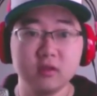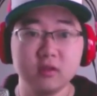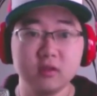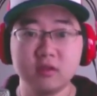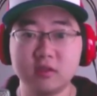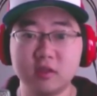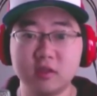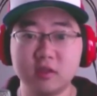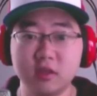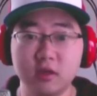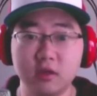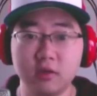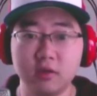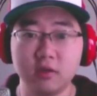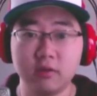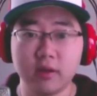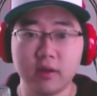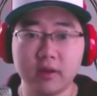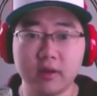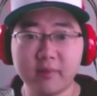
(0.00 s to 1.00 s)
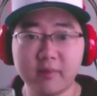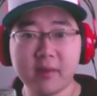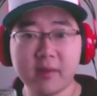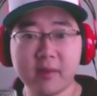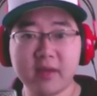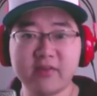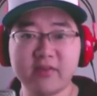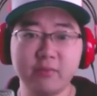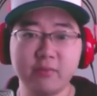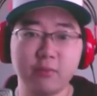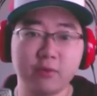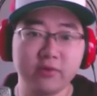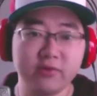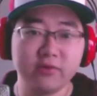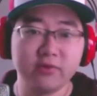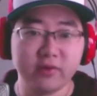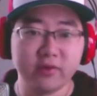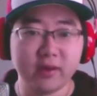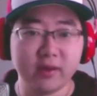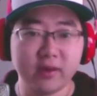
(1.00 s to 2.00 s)
So I'm
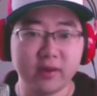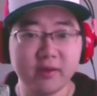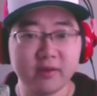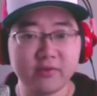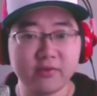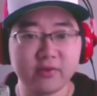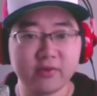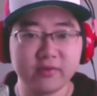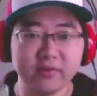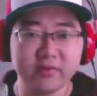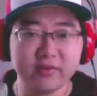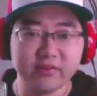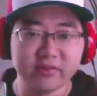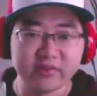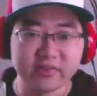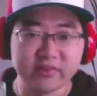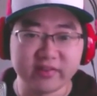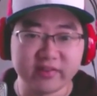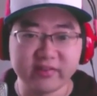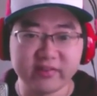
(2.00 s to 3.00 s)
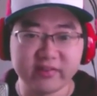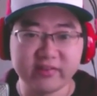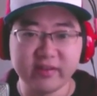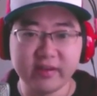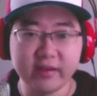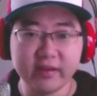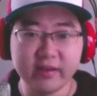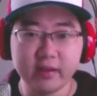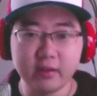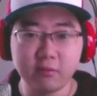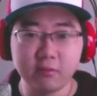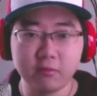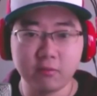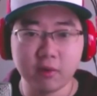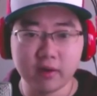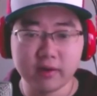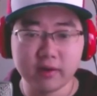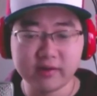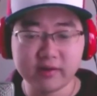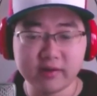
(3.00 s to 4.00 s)
sort of interested to see
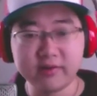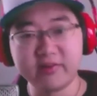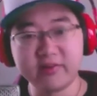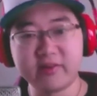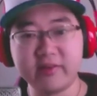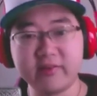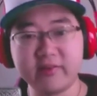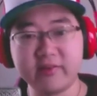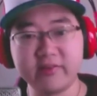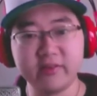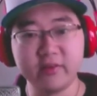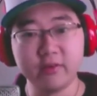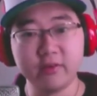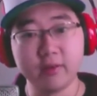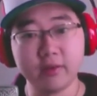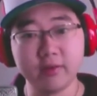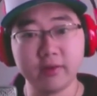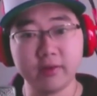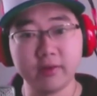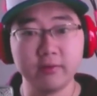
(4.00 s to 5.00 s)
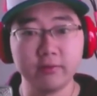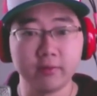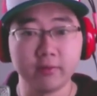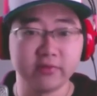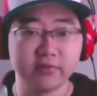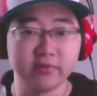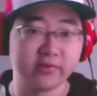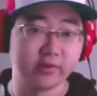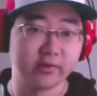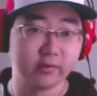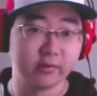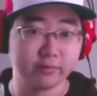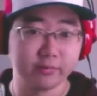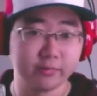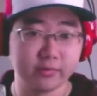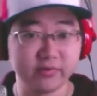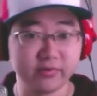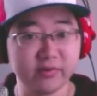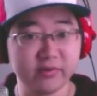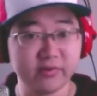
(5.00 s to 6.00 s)
what he decides to do, whether he wants to
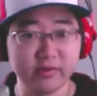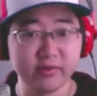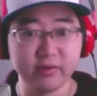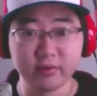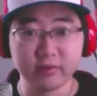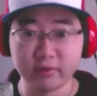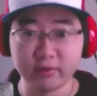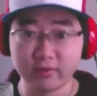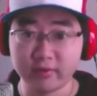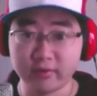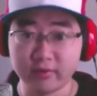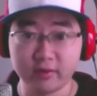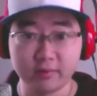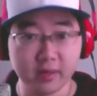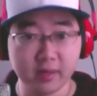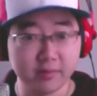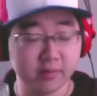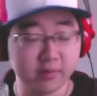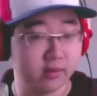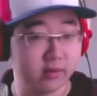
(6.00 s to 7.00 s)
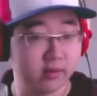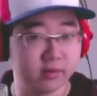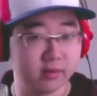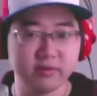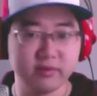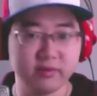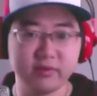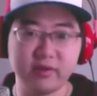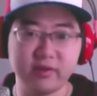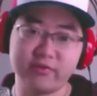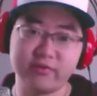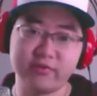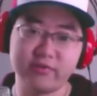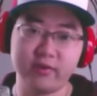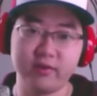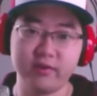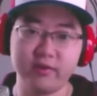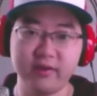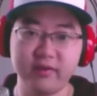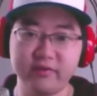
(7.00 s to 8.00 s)
continue a career maybe in the
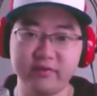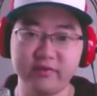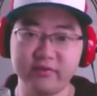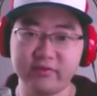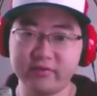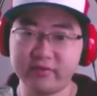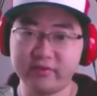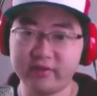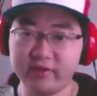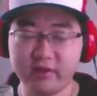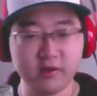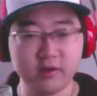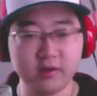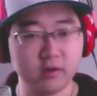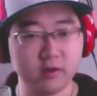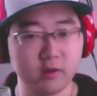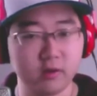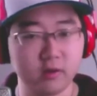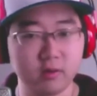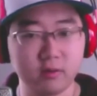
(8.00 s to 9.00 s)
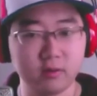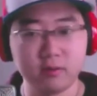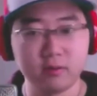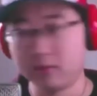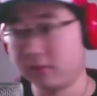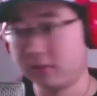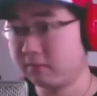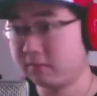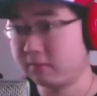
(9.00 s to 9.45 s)
industrial leagues here or